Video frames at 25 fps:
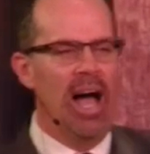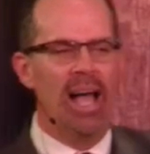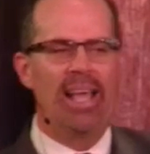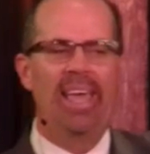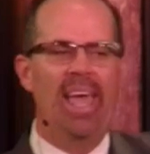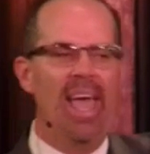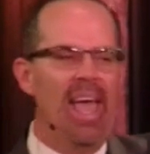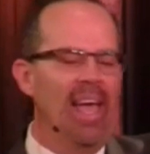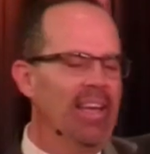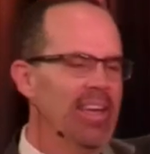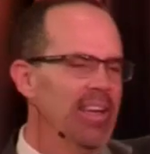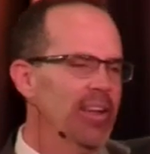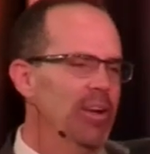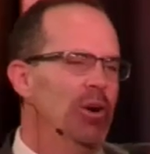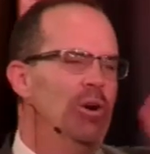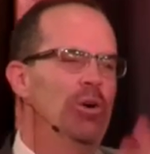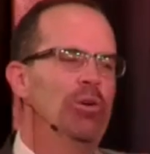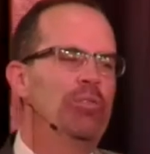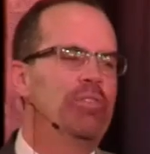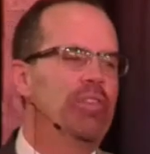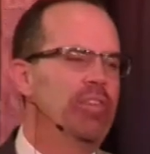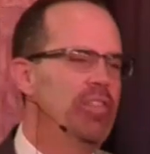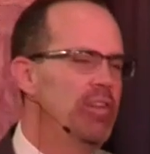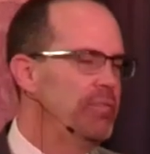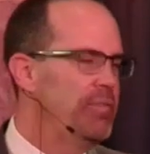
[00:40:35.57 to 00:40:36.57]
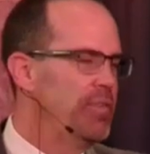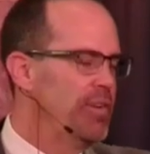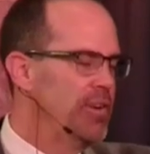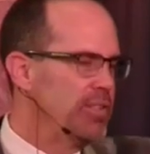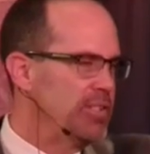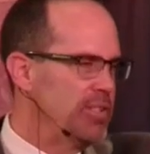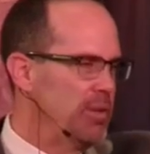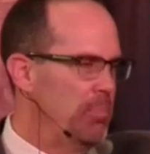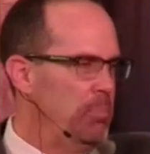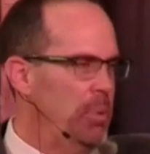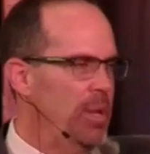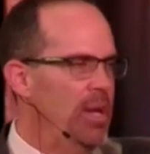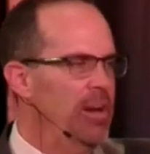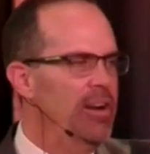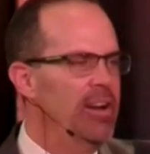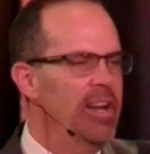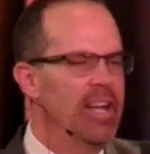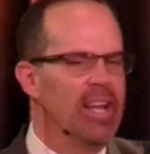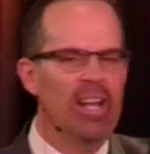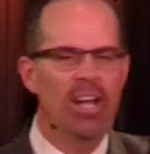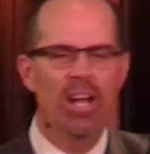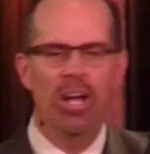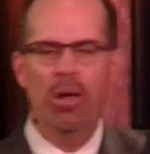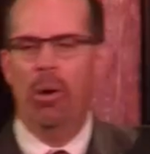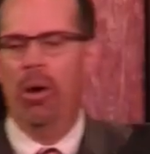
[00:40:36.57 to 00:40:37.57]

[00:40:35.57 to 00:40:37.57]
I can't get over the first appearing.